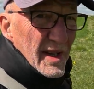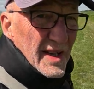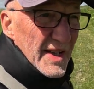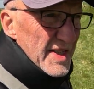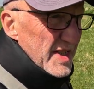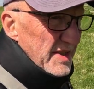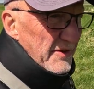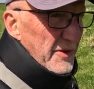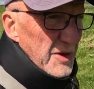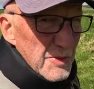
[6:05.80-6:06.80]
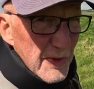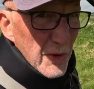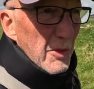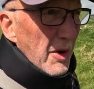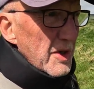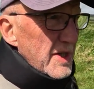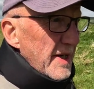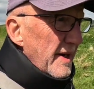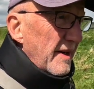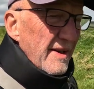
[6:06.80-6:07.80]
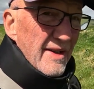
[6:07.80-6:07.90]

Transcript: and this is the first pillbox here.